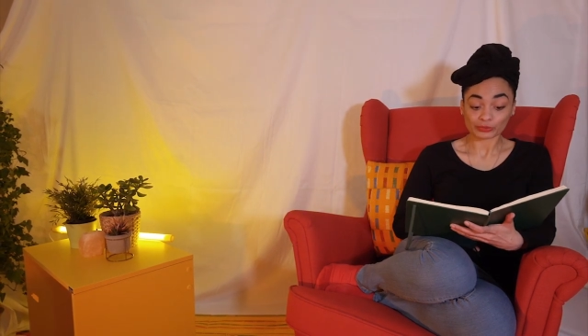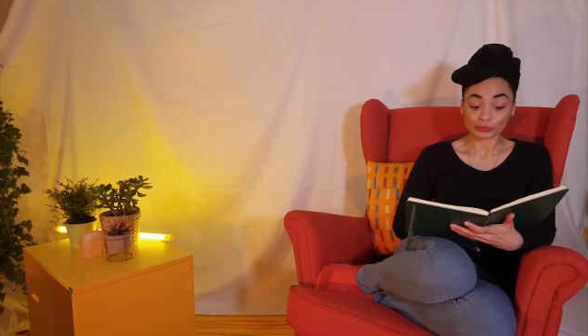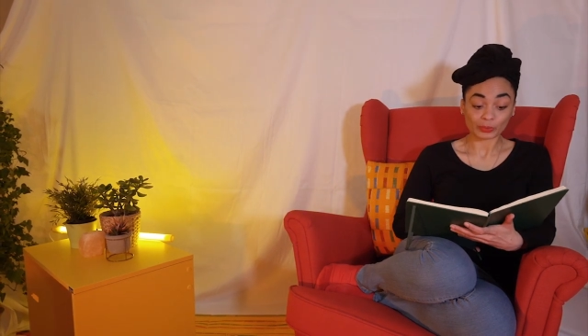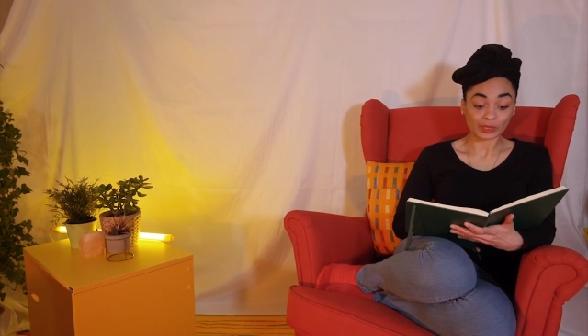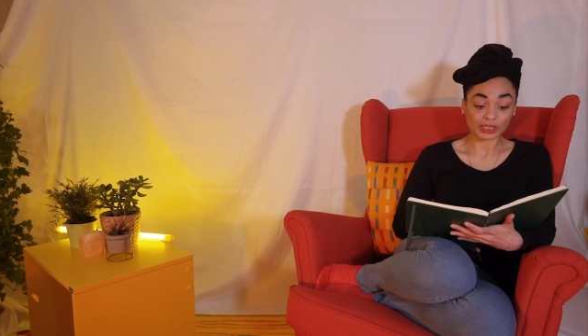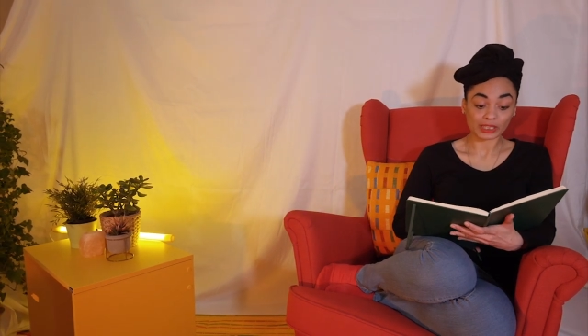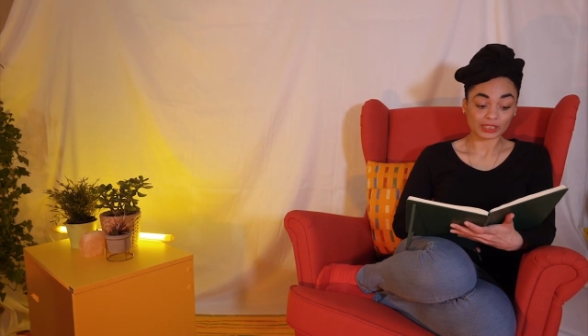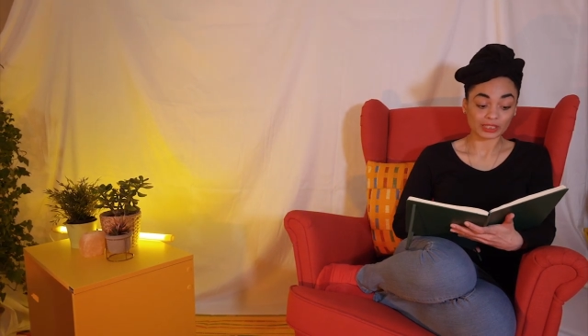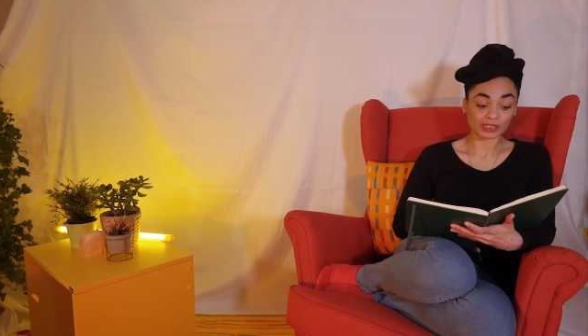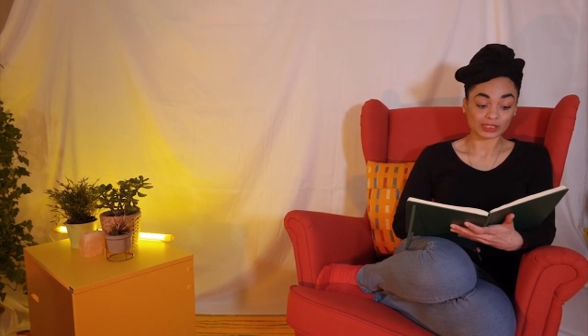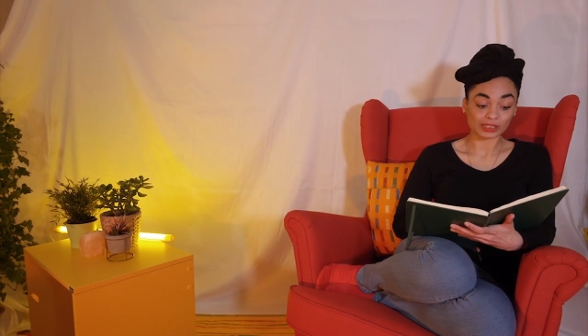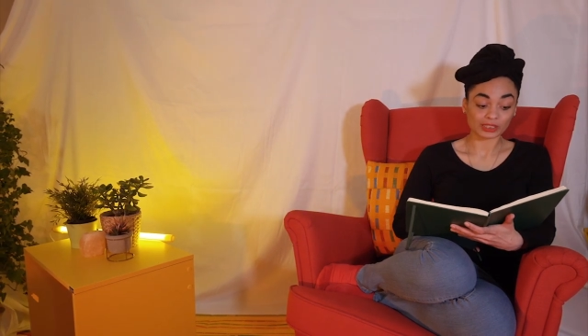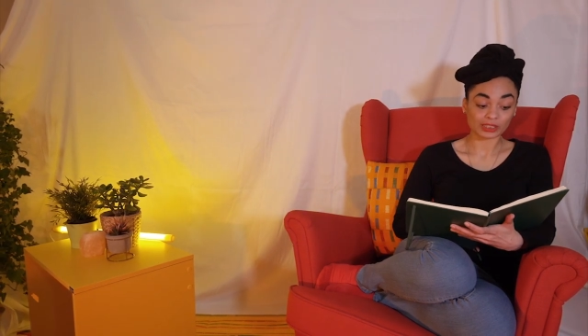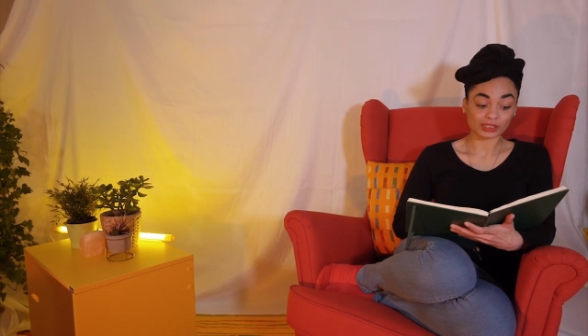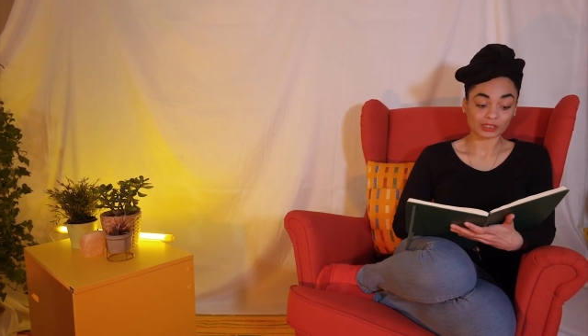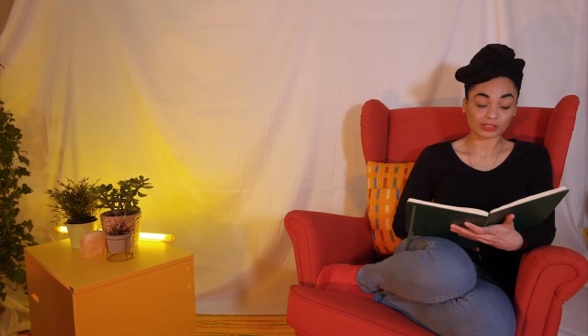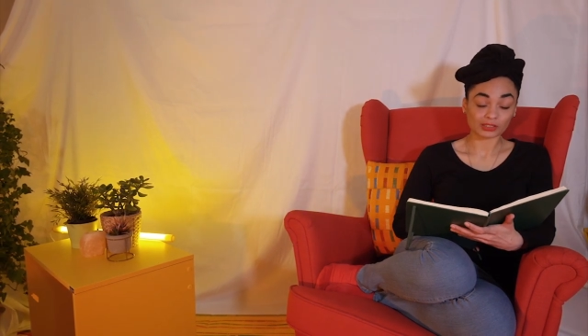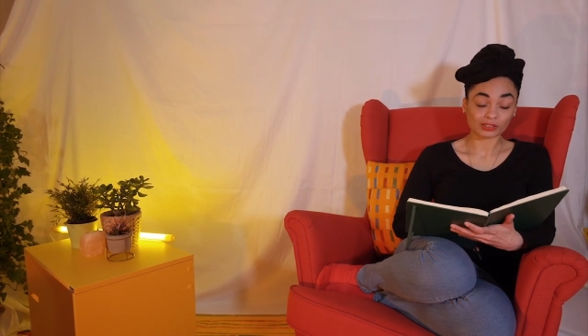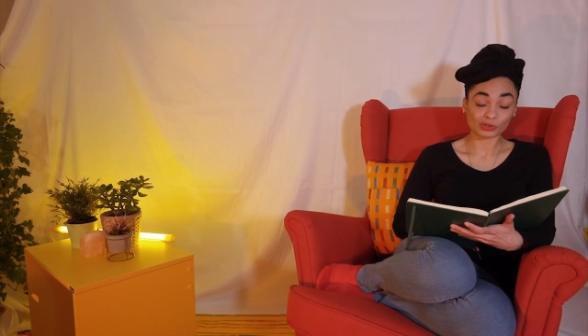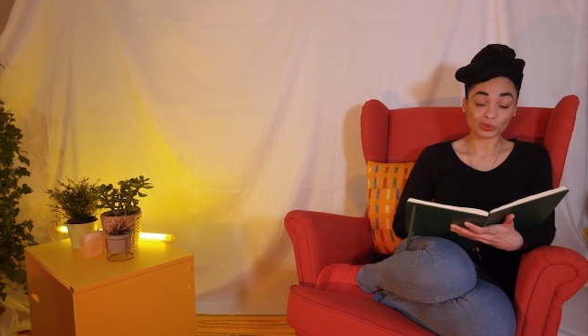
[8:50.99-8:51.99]

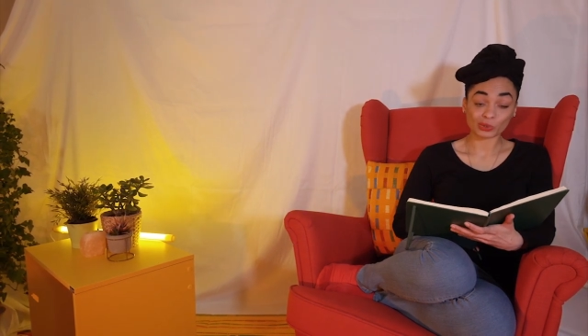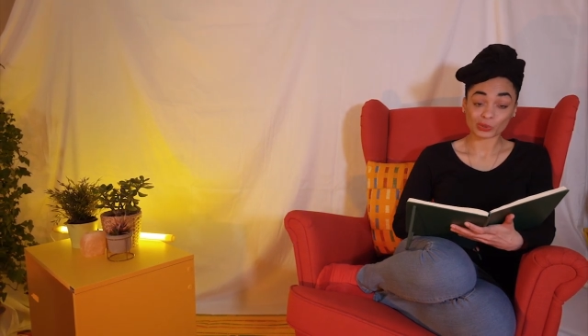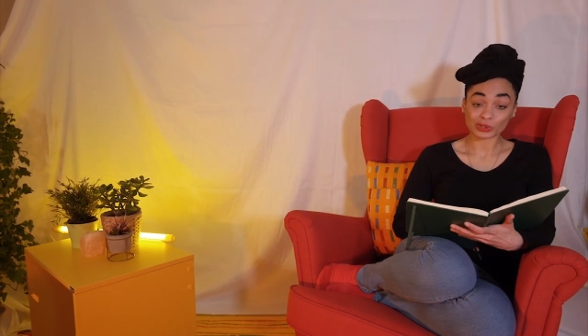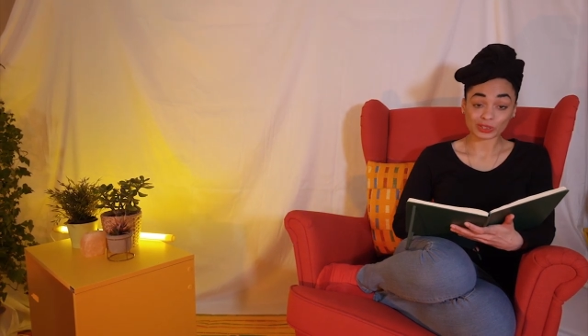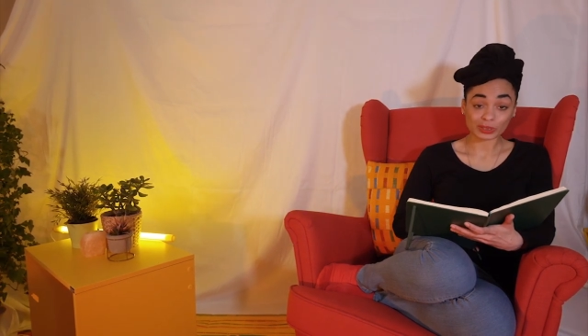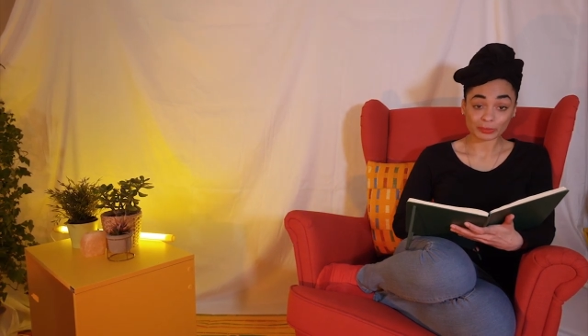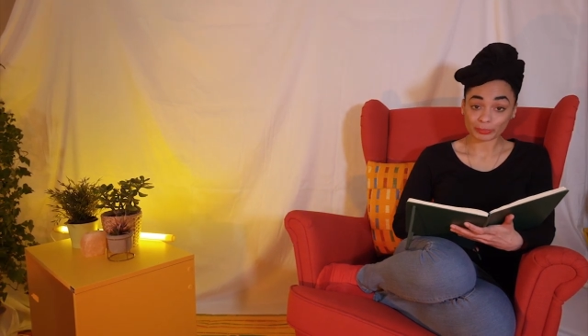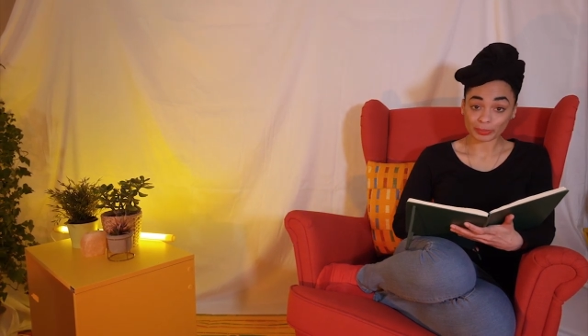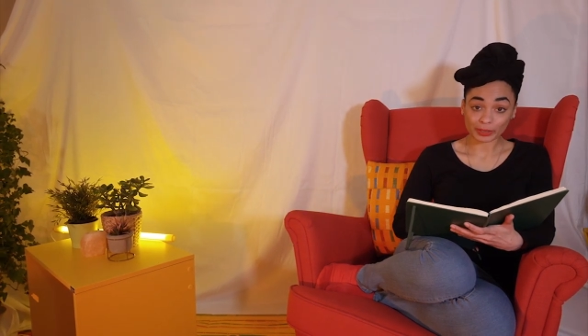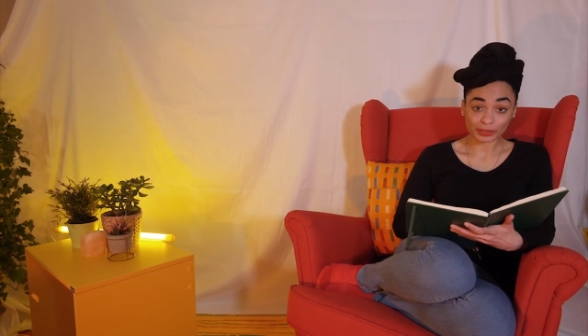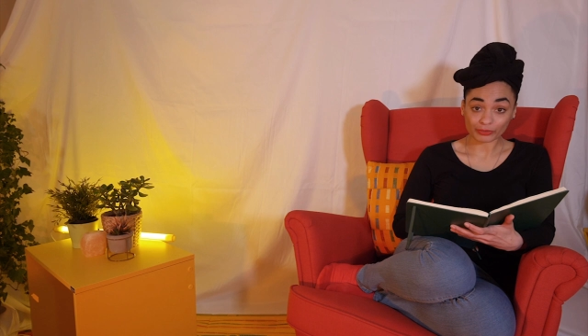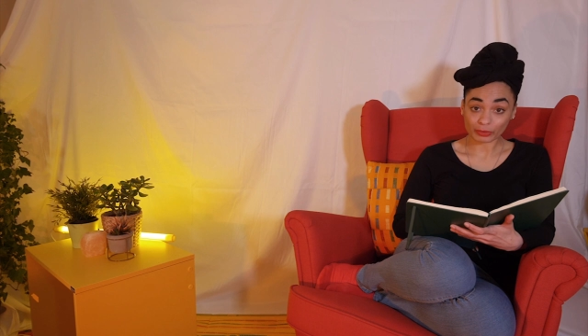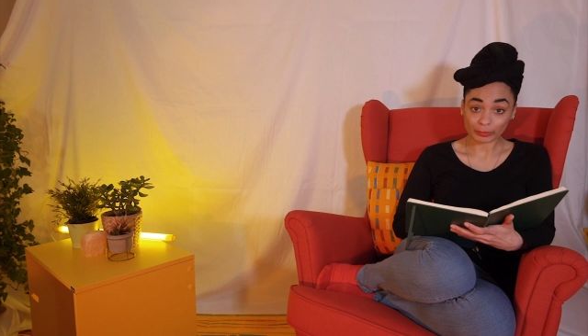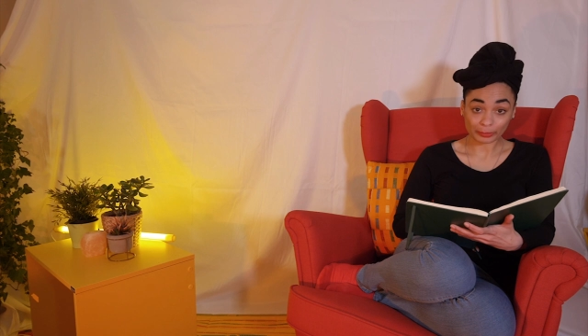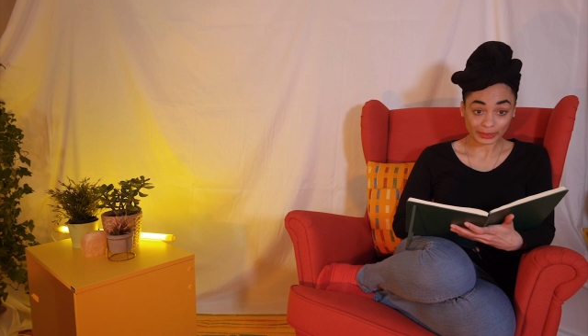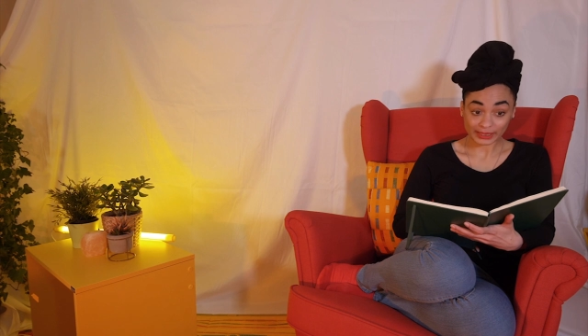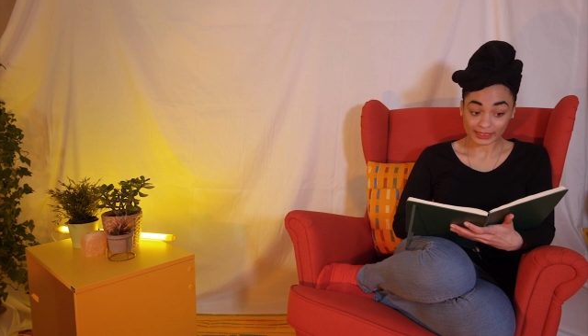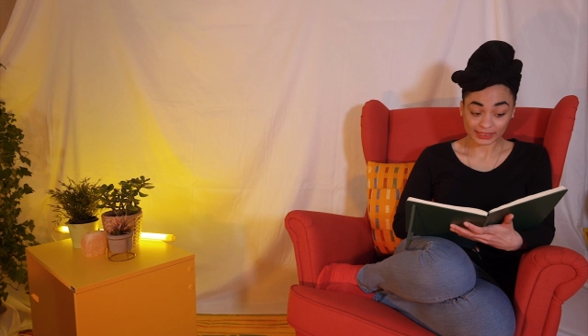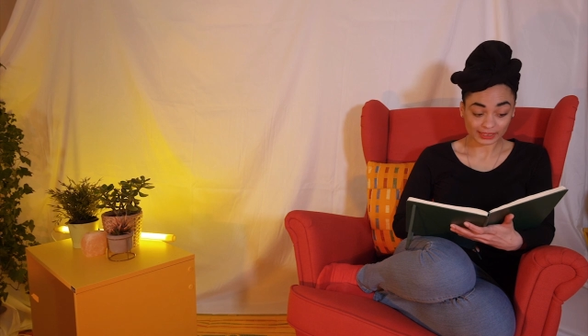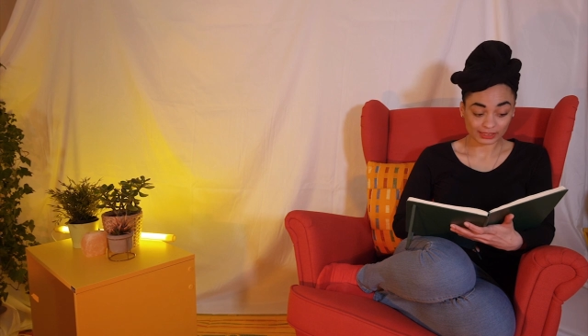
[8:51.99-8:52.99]
weakness couldn't be
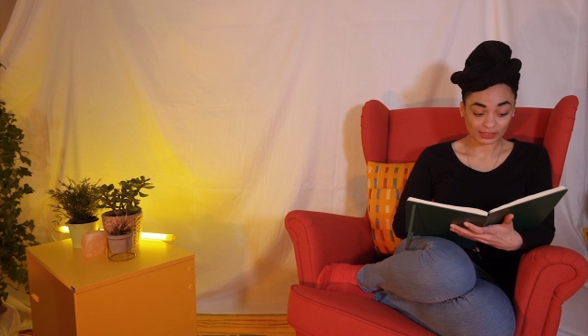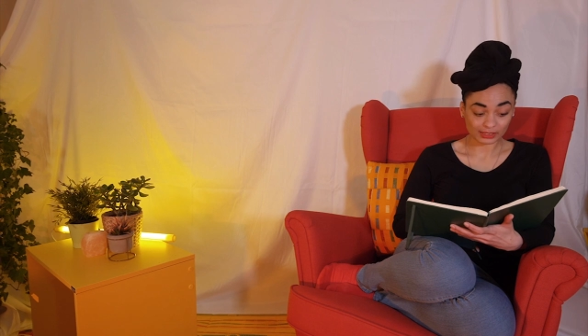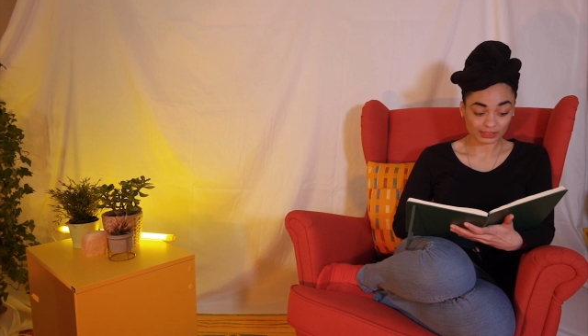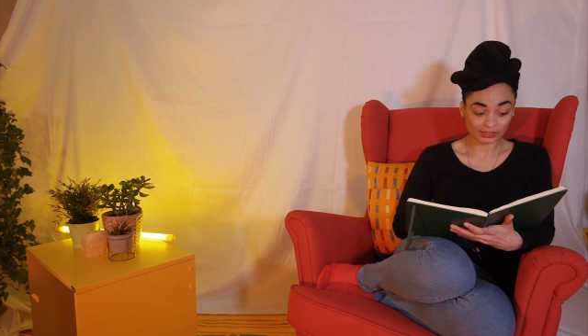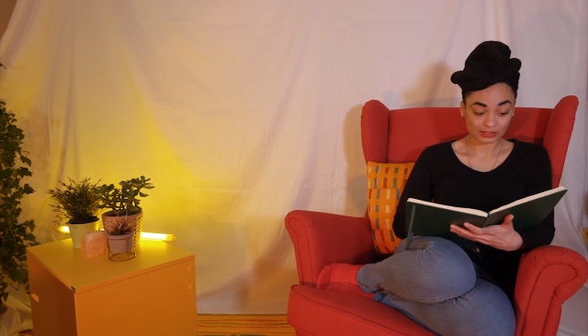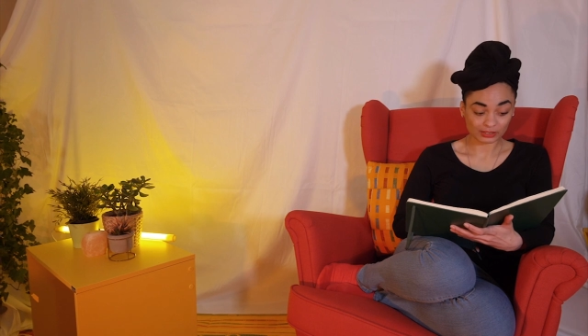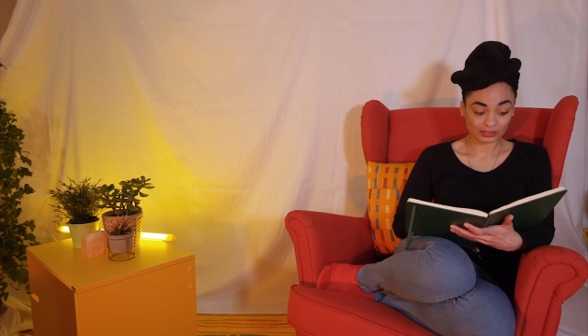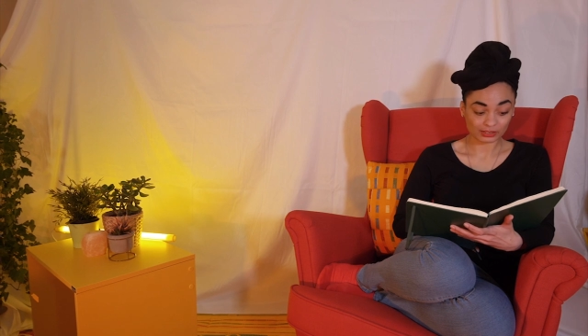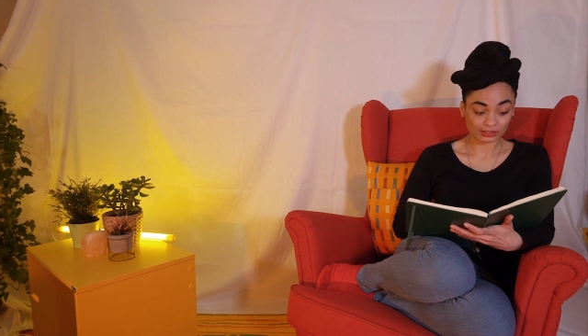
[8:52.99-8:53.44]
repeated.